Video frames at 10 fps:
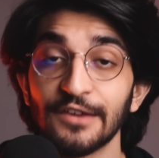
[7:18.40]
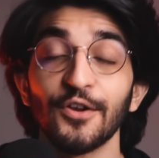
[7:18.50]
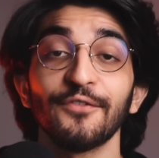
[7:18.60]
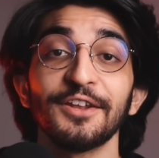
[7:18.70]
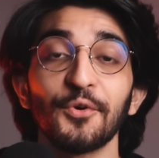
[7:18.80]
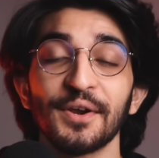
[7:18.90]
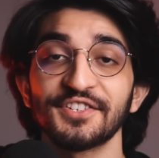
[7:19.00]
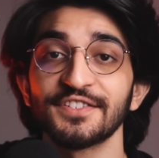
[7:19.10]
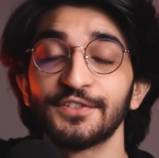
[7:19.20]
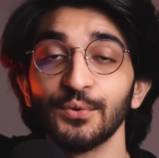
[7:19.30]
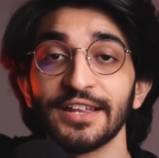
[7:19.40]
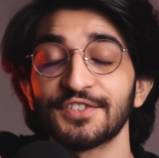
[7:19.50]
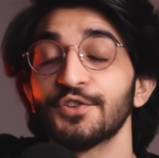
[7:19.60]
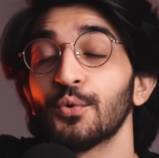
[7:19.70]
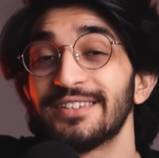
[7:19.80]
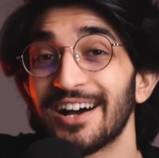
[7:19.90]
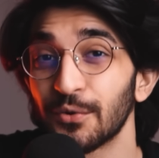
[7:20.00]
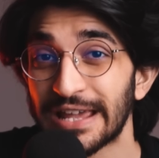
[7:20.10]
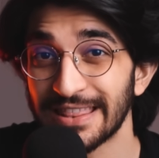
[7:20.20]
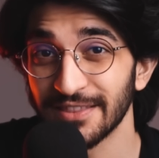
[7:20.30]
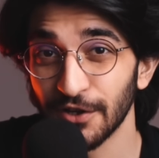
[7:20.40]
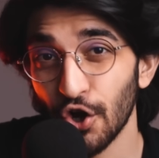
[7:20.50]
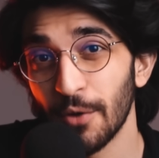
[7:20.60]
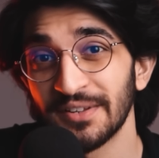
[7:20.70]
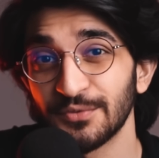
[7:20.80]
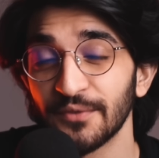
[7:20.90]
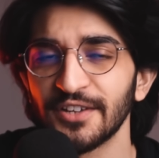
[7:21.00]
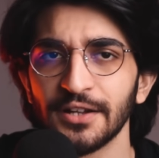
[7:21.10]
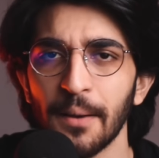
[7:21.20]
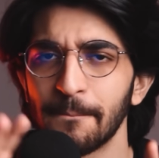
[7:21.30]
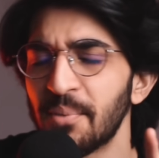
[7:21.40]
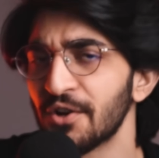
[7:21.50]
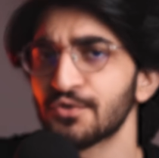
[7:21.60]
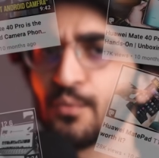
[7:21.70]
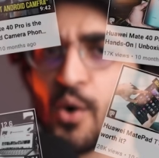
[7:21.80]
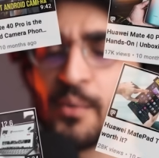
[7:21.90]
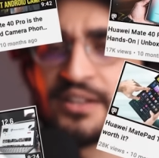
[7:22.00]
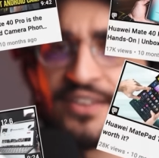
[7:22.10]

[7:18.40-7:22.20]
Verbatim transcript: If you have any questions, do let us know down in the comments. We've done a bunch of Huawei